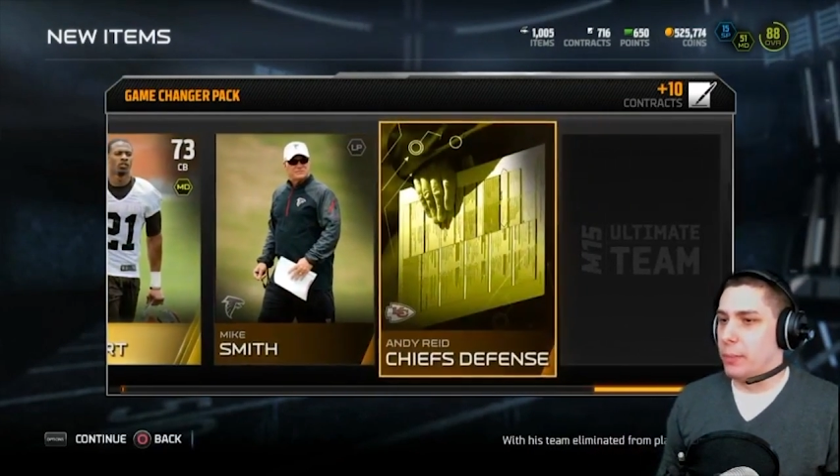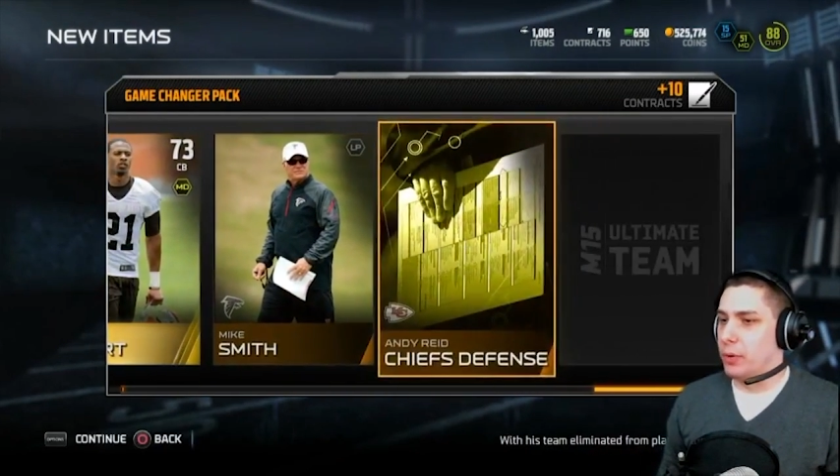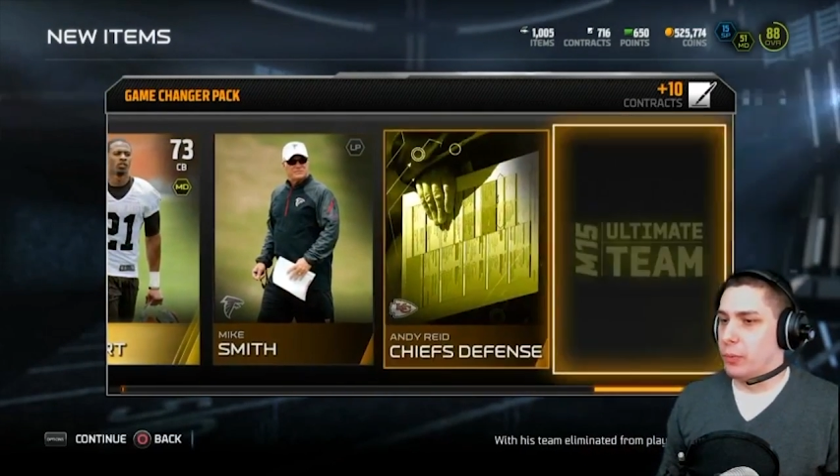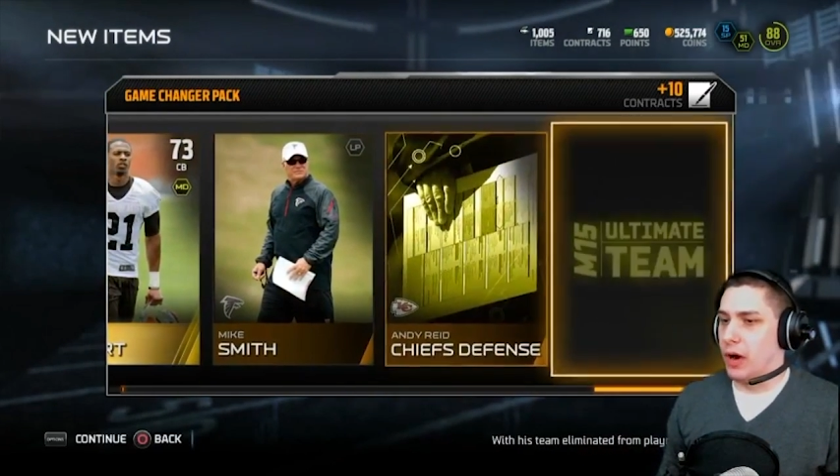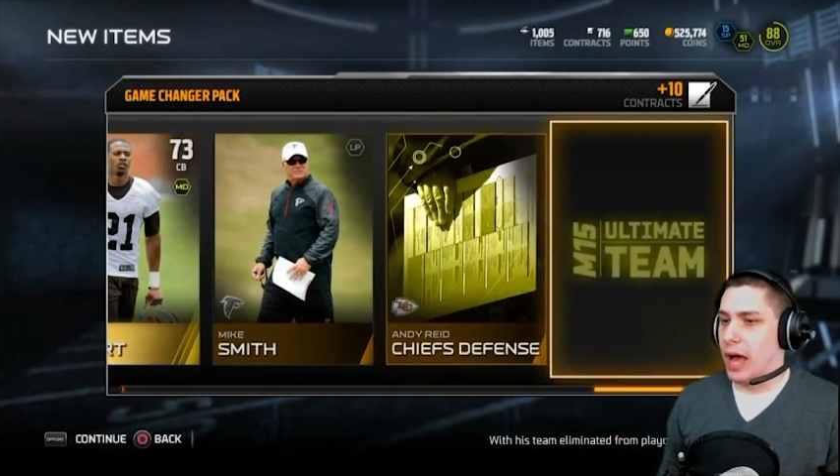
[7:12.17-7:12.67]

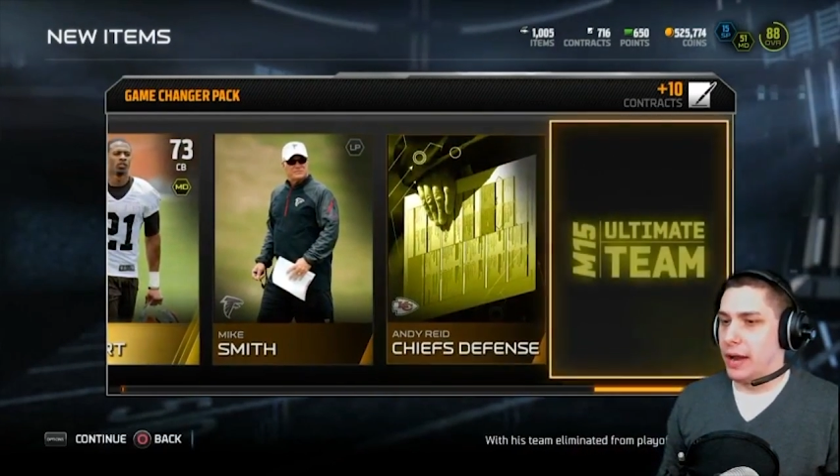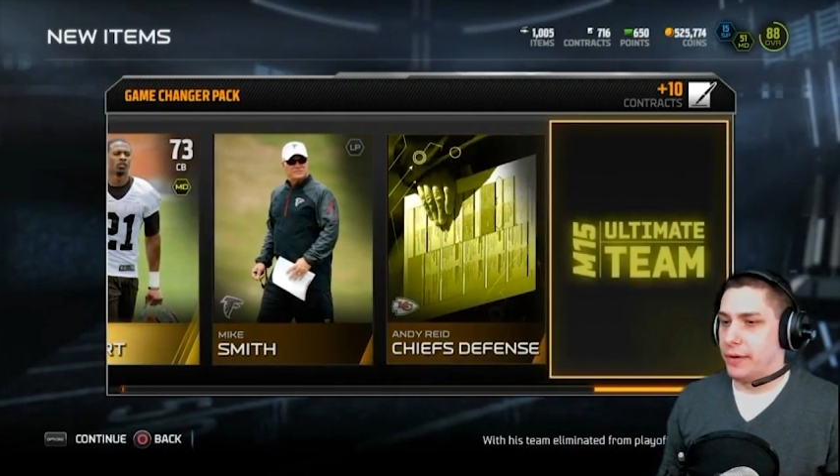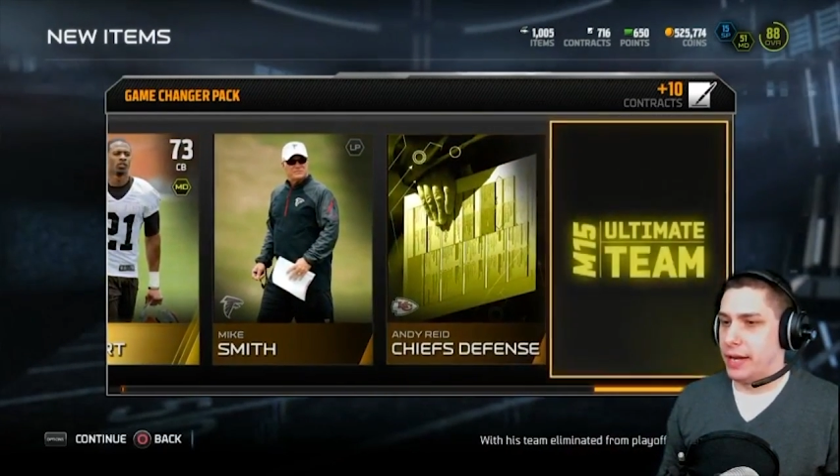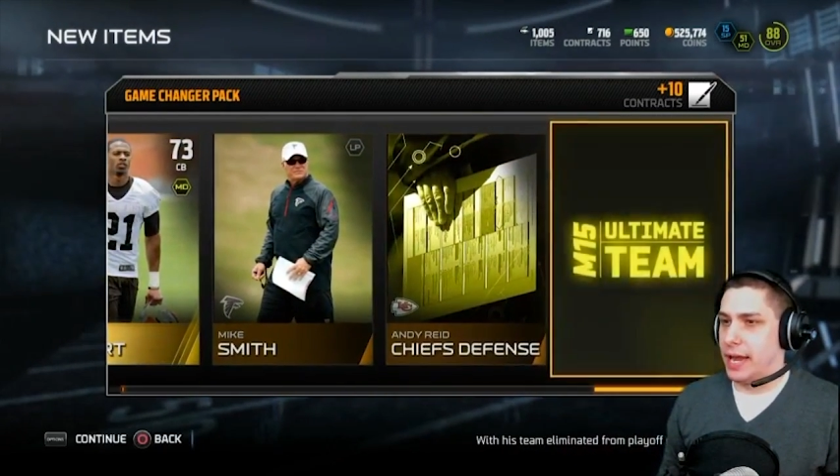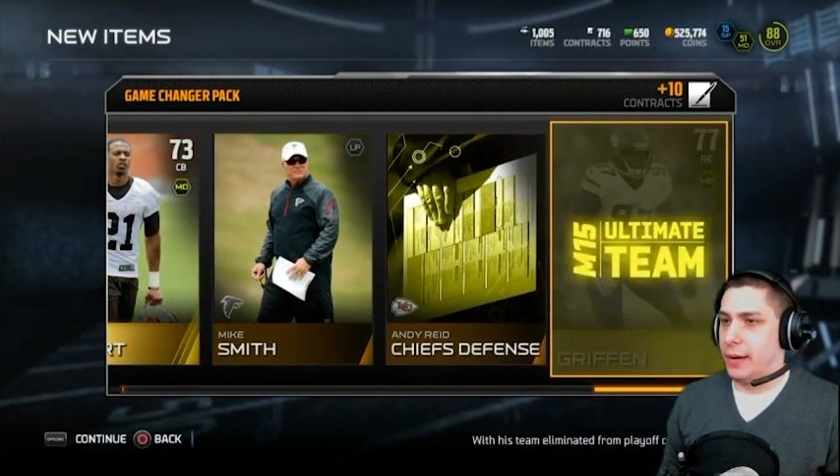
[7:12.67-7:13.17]
So
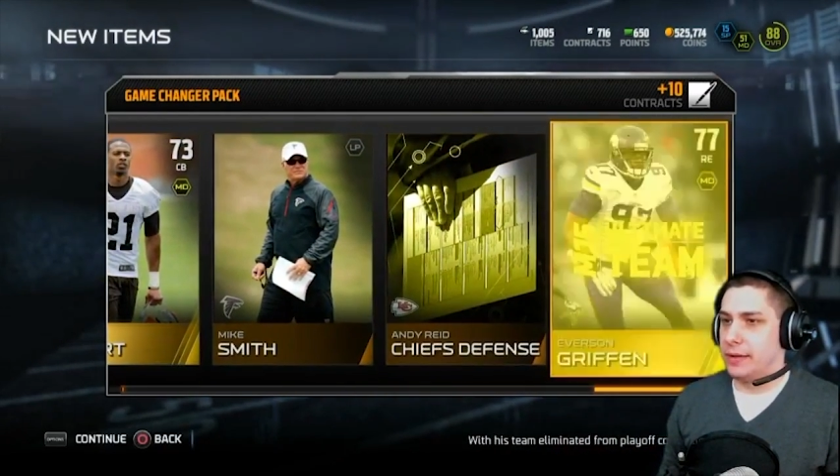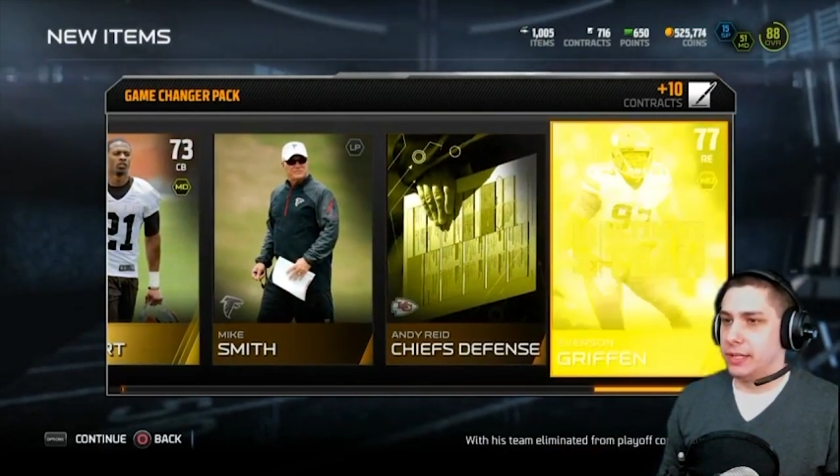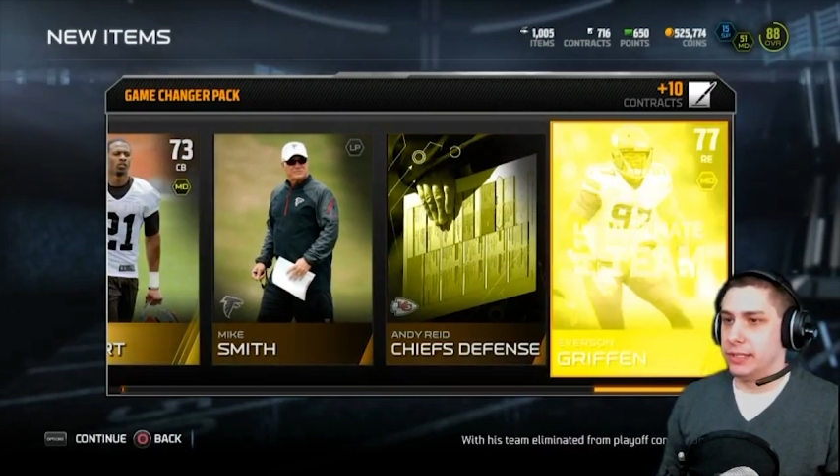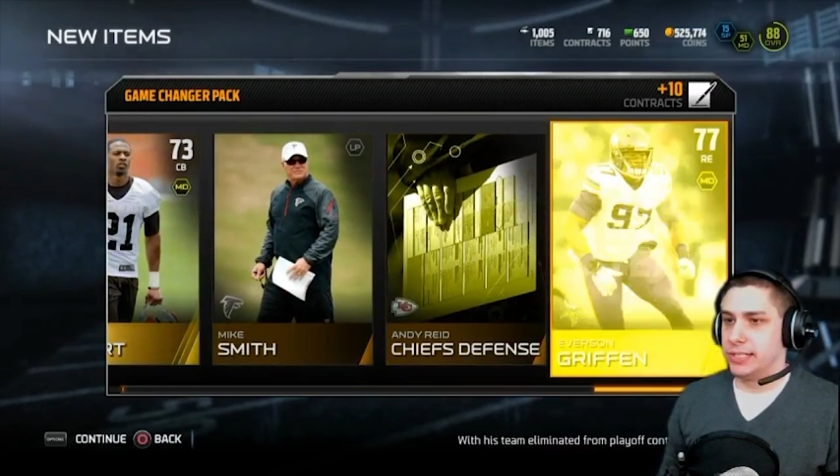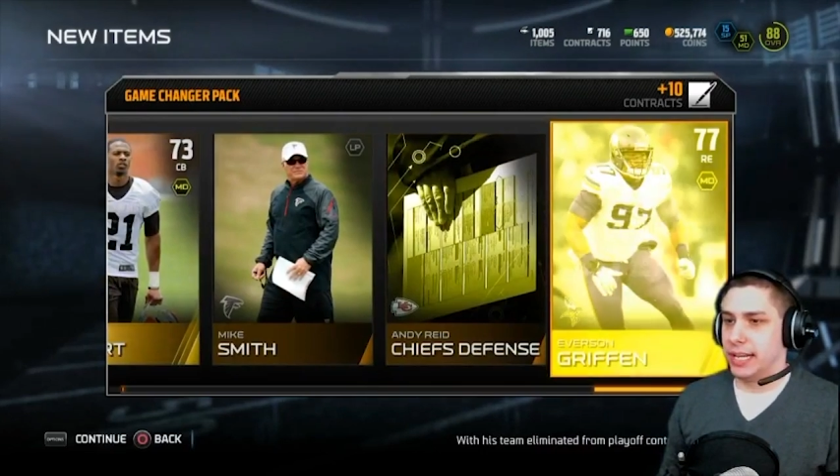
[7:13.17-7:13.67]

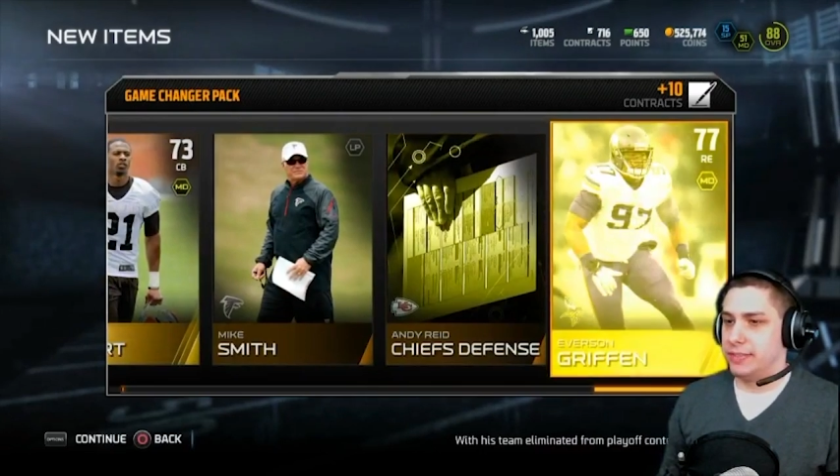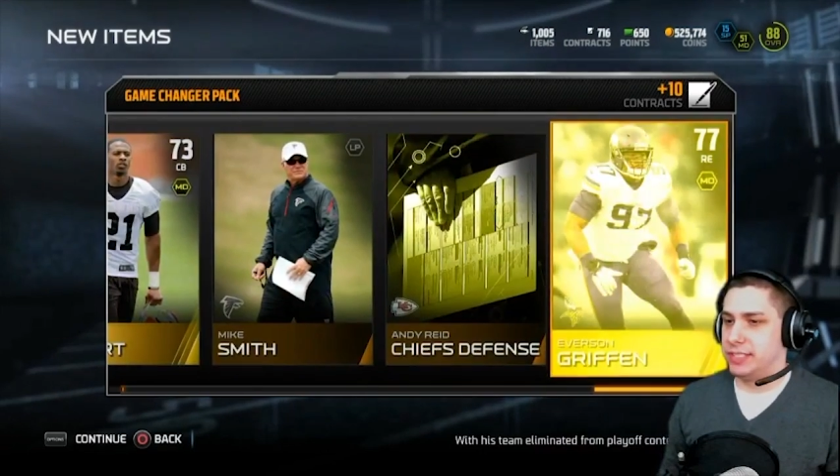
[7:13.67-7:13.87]
hopefully